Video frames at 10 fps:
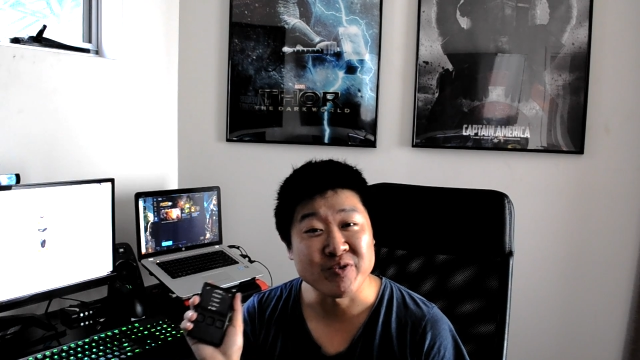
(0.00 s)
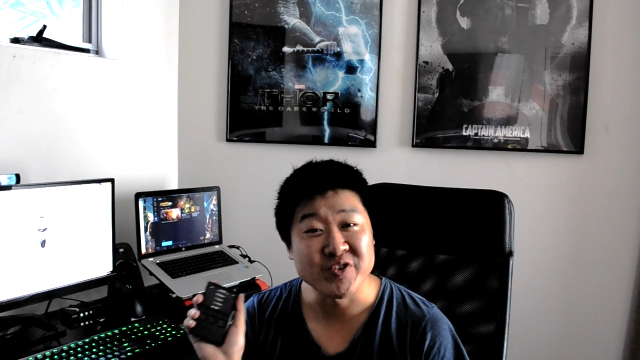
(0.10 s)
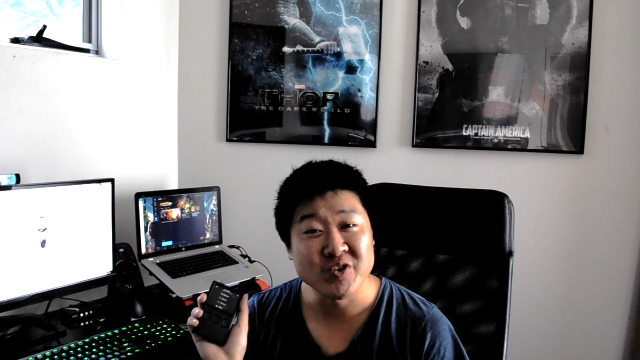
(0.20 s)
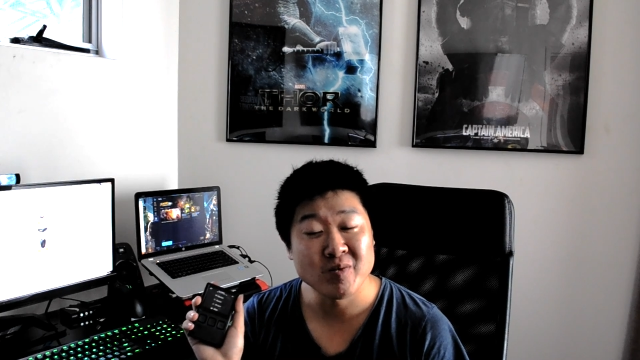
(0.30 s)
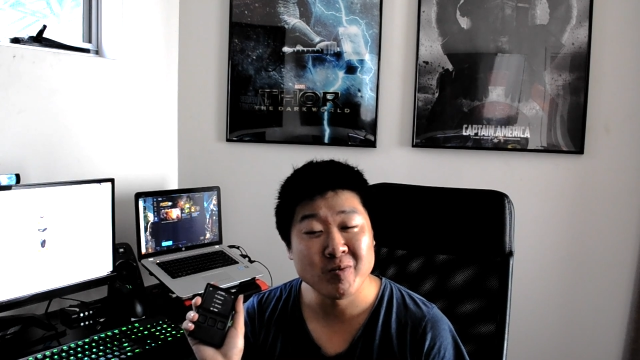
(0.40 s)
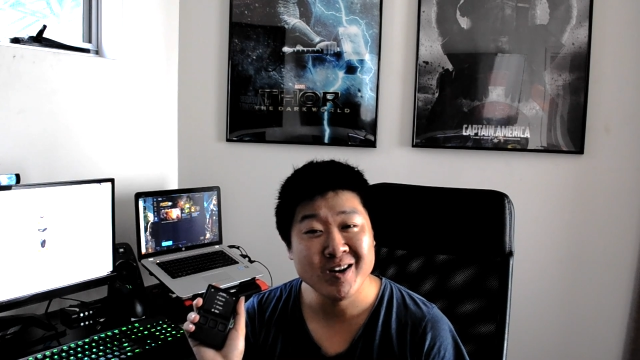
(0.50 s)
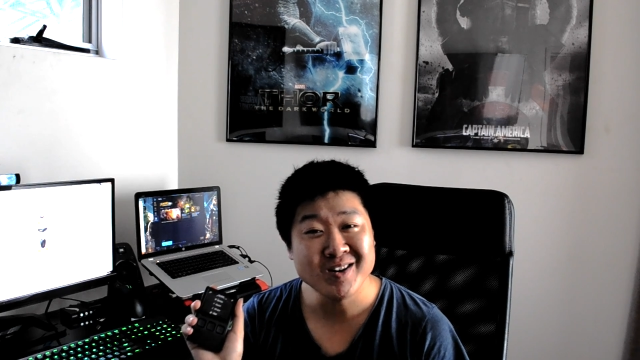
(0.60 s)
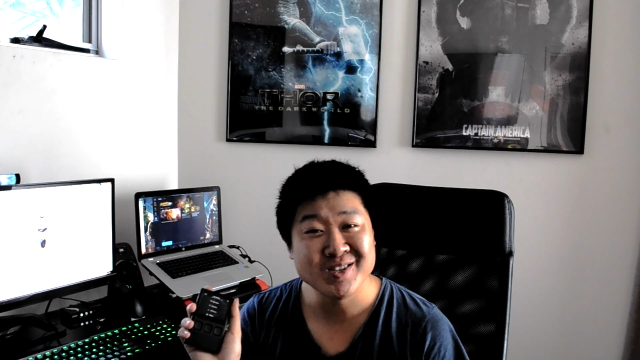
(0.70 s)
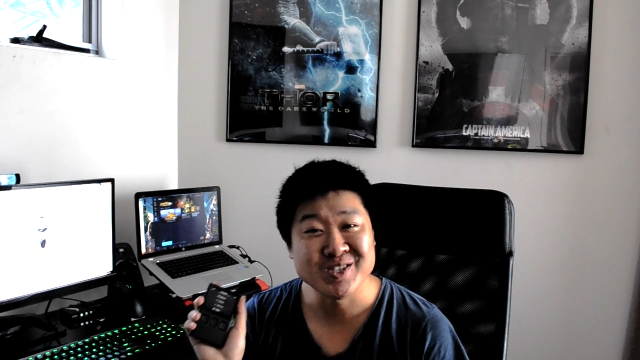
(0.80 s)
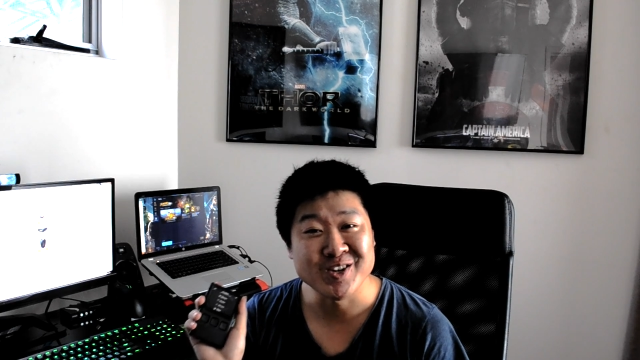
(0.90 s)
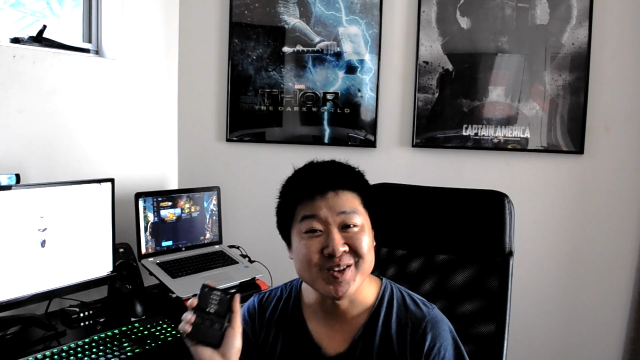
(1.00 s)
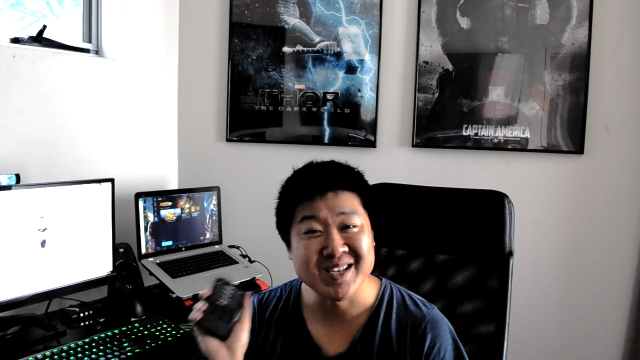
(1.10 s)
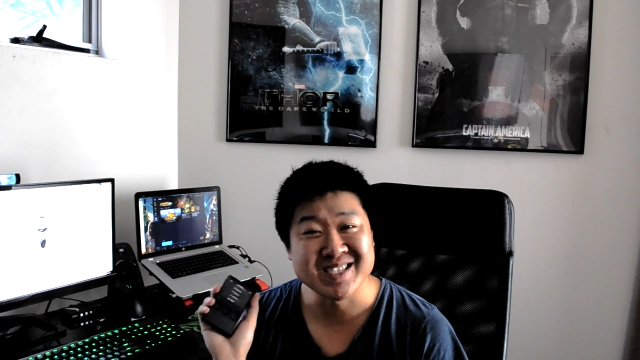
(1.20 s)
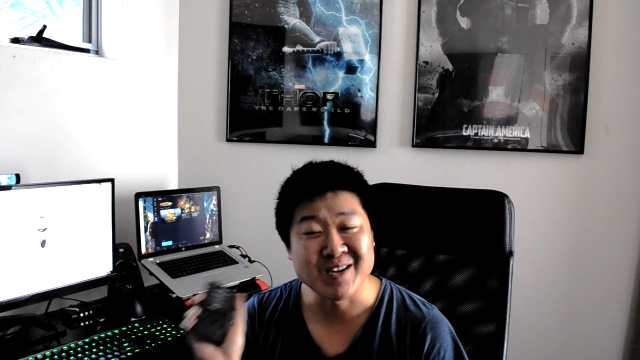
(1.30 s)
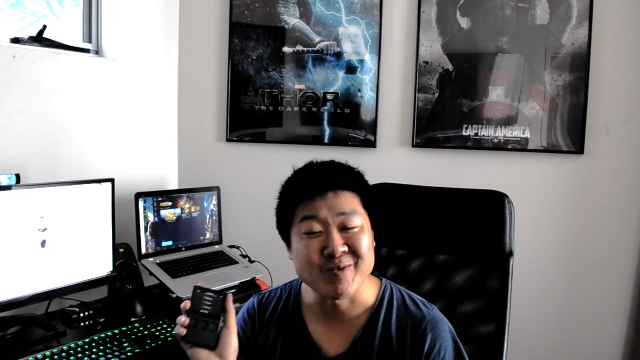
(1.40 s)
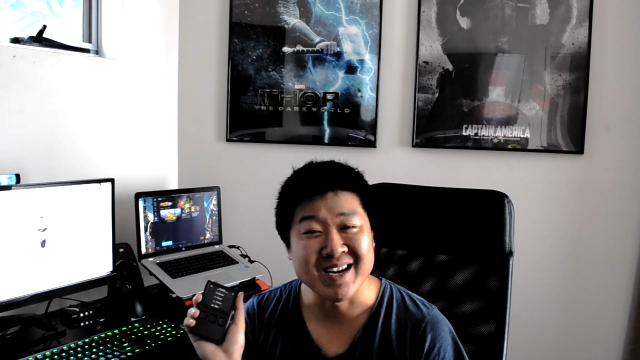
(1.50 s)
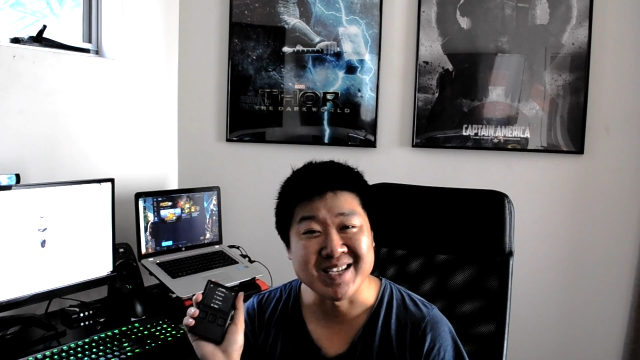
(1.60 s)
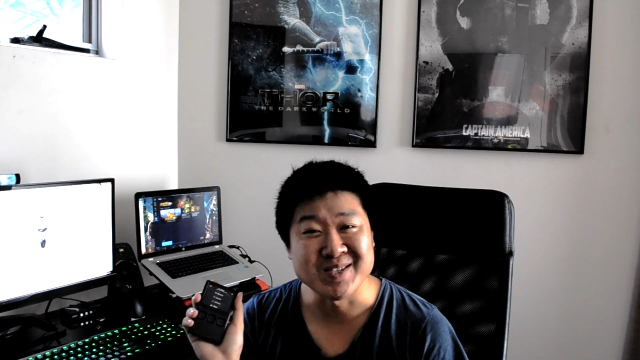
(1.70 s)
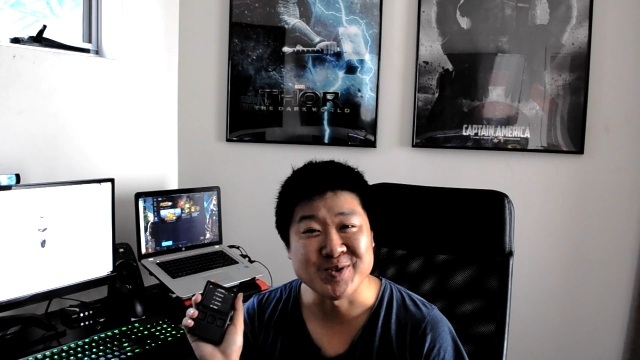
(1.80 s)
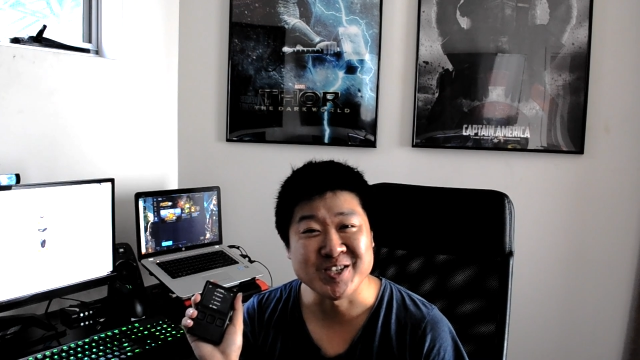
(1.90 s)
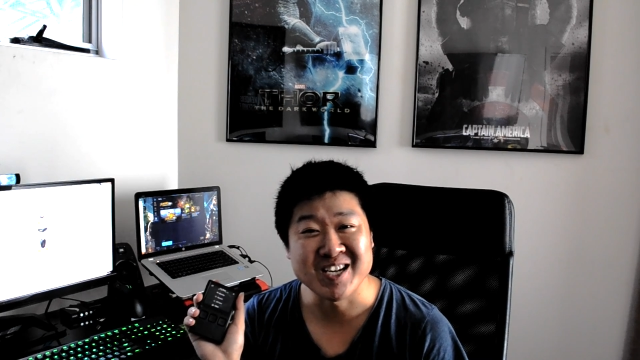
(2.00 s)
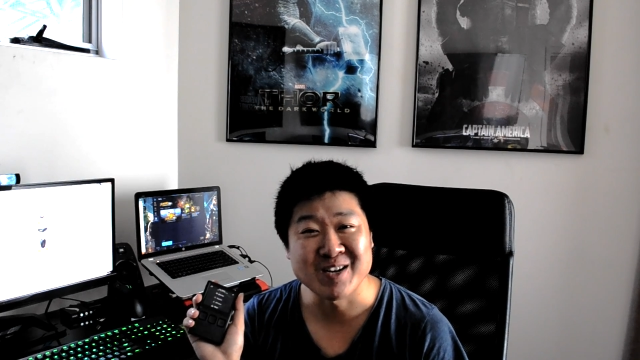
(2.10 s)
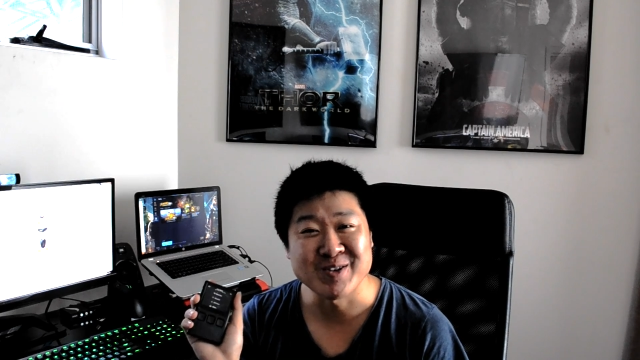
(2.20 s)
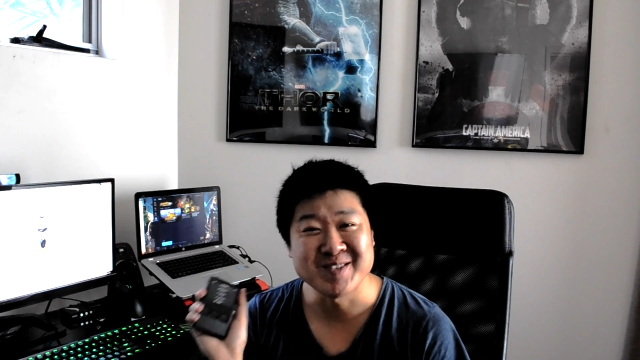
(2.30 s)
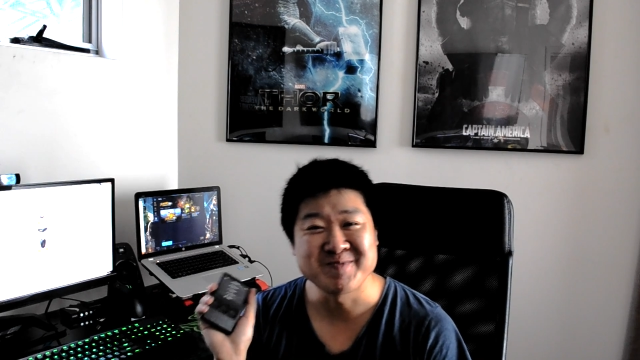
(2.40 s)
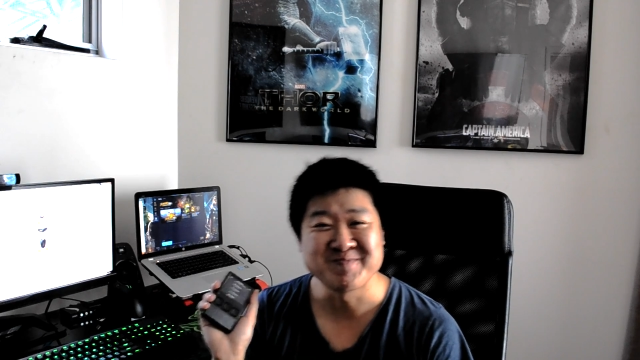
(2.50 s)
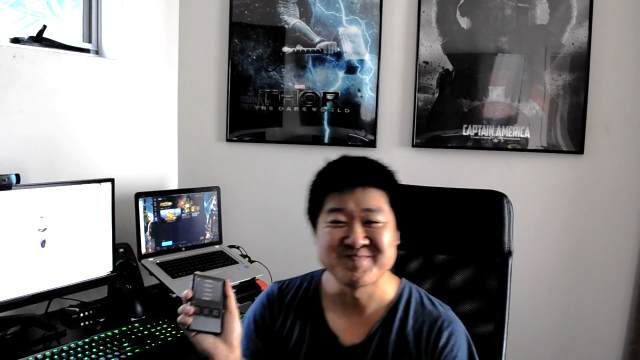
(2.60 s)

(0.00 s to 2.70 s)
review of the product, so let's get right into it, shall we?